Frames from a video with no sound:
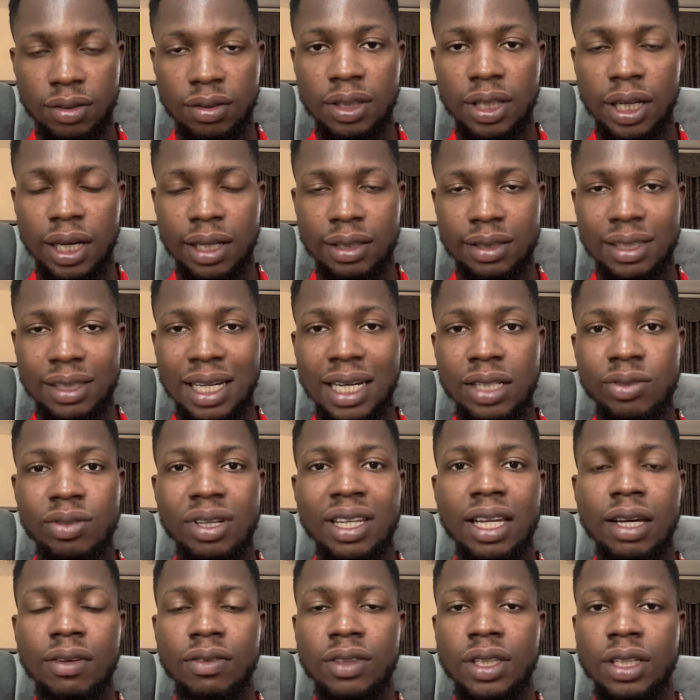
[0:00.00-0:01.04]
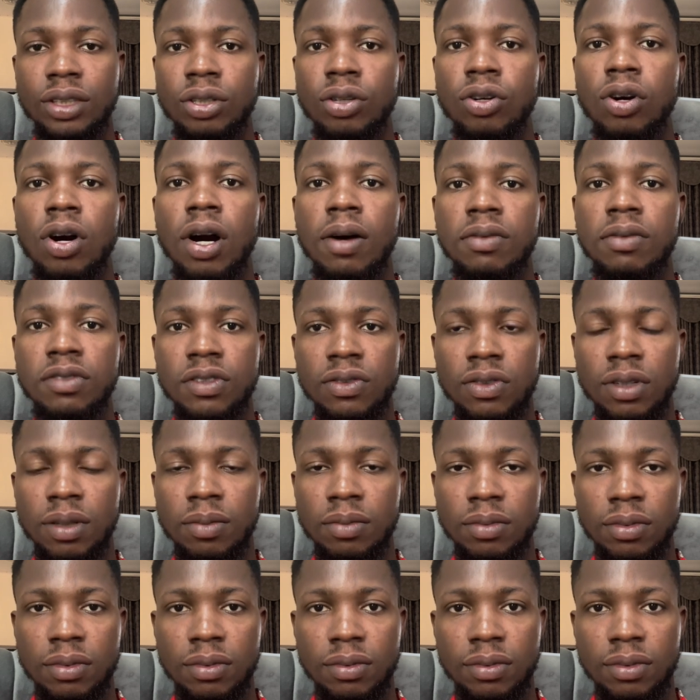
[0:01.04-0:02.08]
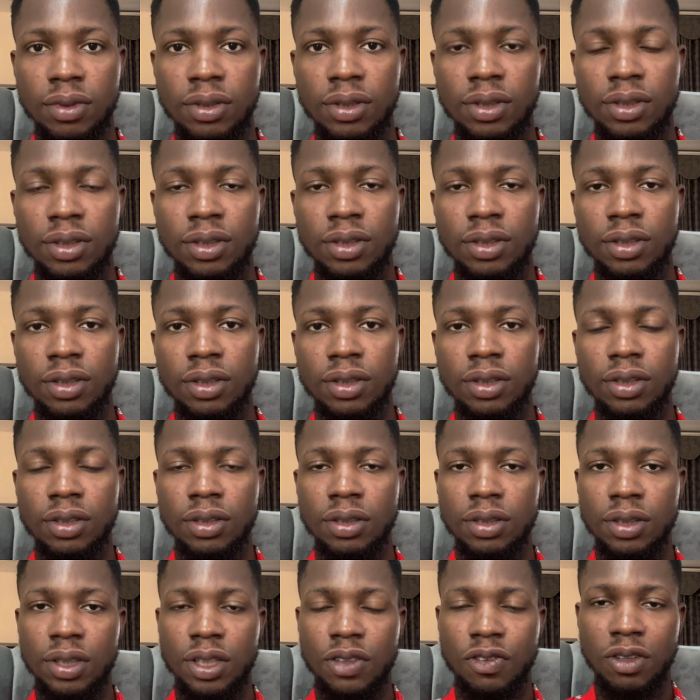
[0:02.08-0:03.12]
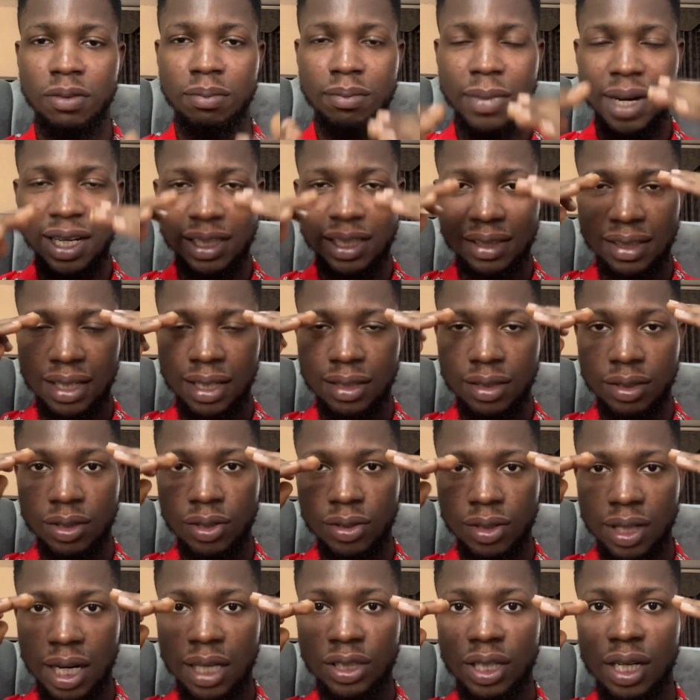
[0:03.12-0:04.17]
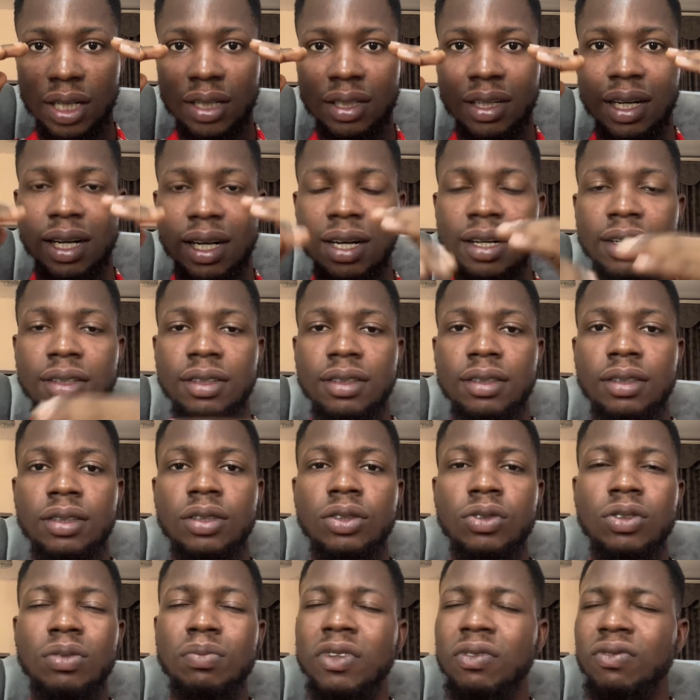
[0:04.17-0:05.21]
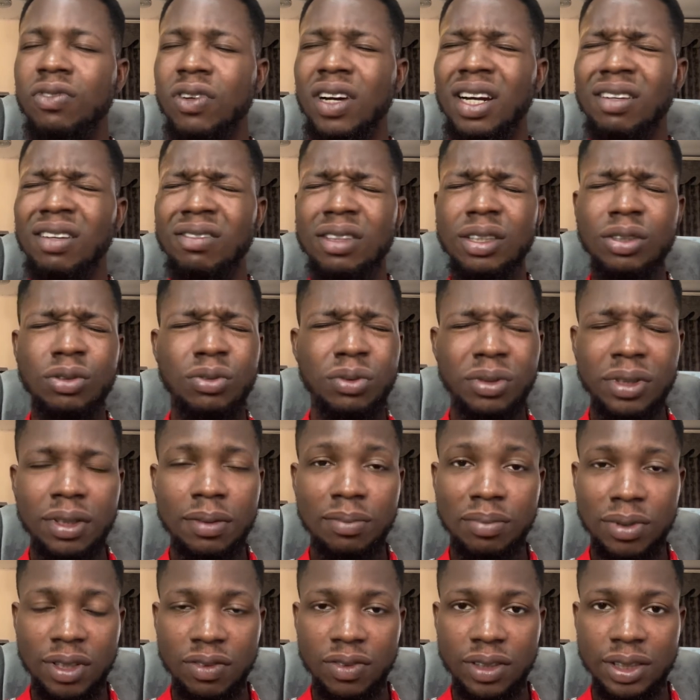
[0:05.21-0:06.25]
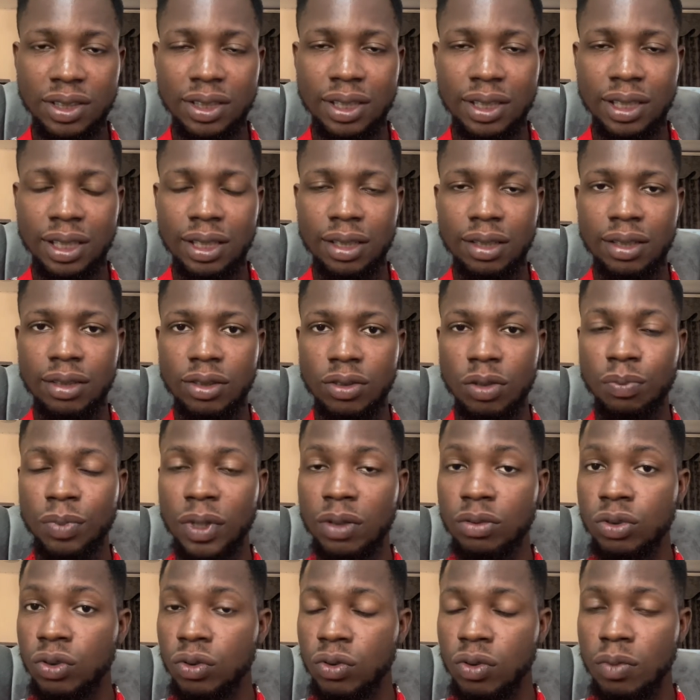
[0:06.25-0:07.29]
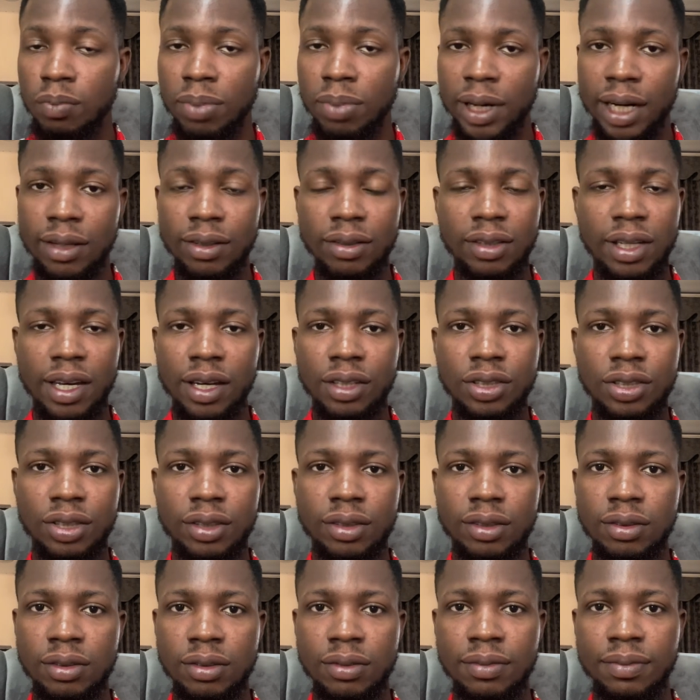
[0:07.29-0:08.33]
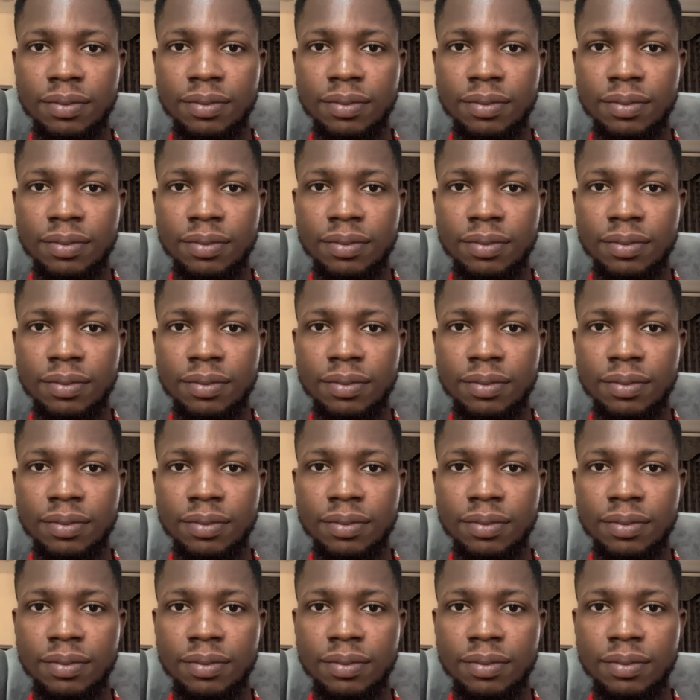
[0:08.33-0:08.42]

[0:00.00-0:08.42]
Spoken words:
Yes, that's where levitation comes from. If you master the third eye chakra, you'll be very good in prophecy. You'll be able to do bilocation.